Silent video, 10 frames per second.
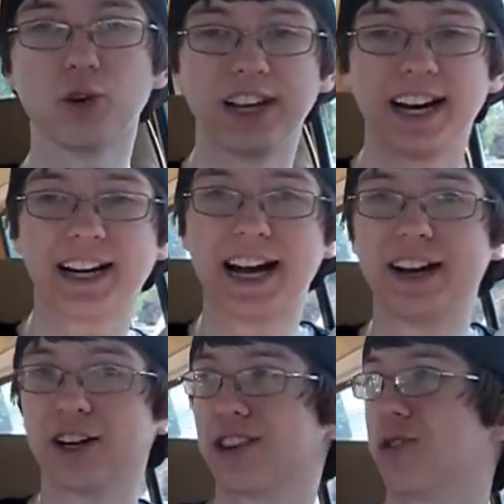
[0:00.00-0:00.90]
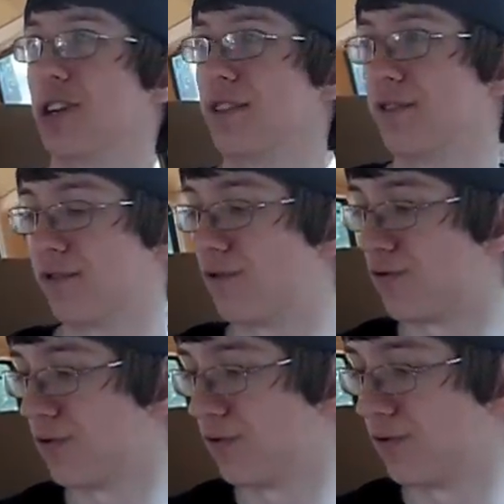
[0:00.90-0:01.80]
cool that I got a uh, free.
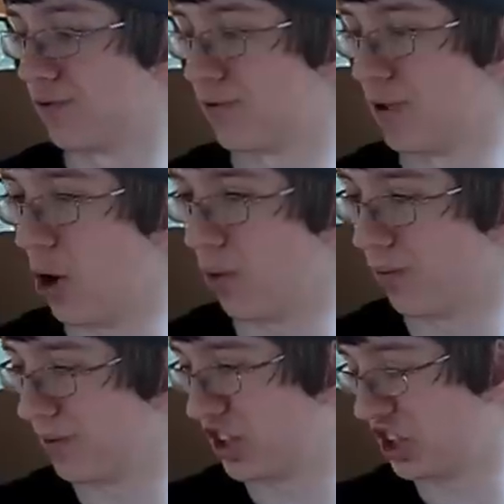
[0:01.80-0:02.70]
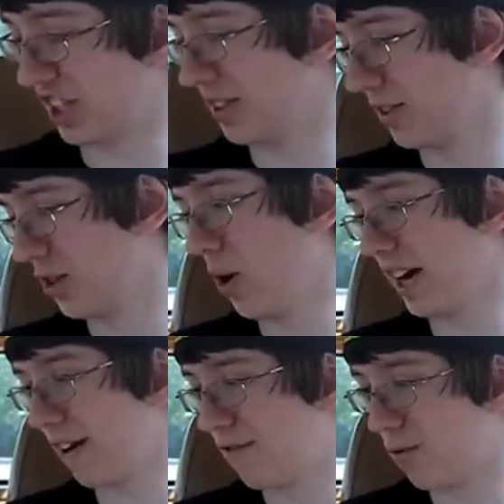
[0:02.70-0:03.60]
No, shit. No,
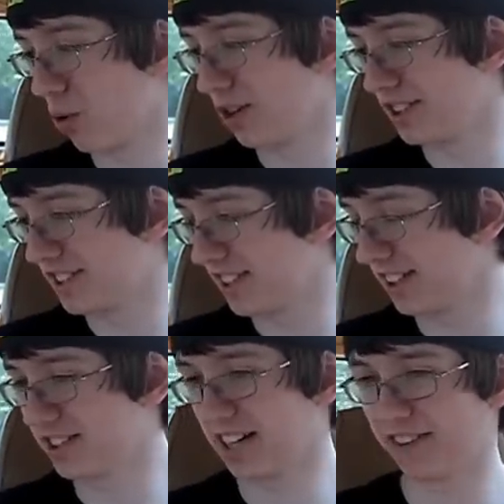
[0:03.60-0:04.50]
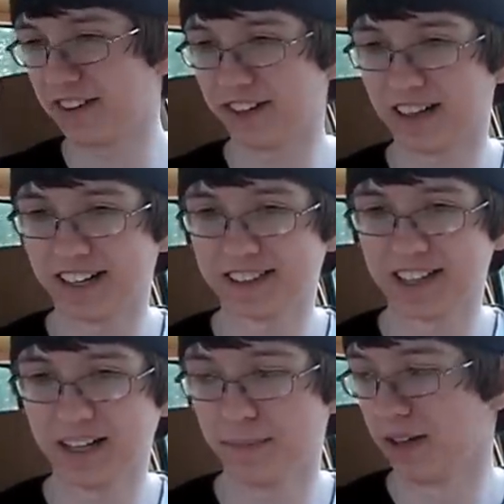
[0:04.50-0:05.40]
I got four and six, I think, last
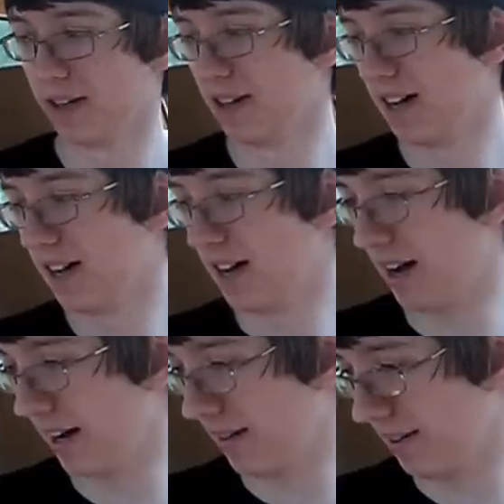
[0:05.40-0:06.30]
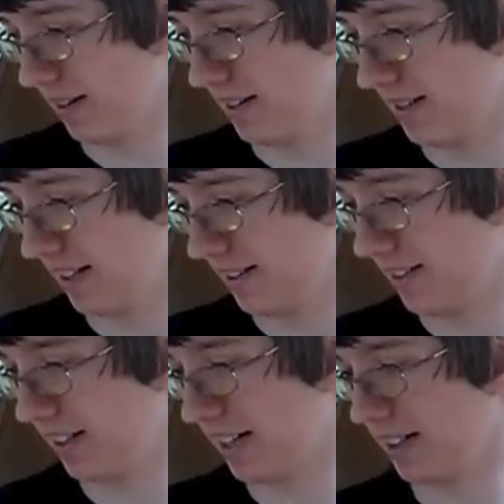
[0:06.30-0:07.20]
time. I, and I
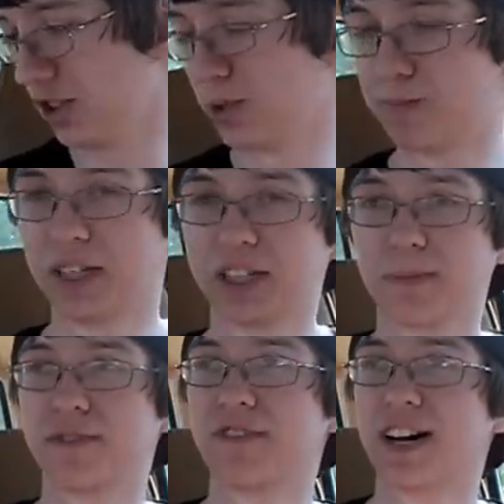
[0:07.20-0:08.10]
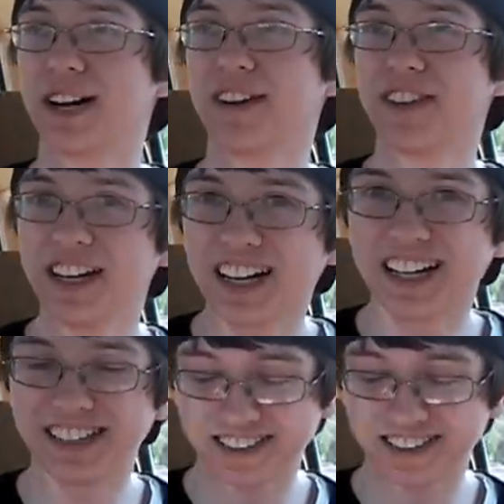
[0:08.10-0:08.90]
think I just picked up five. I think I got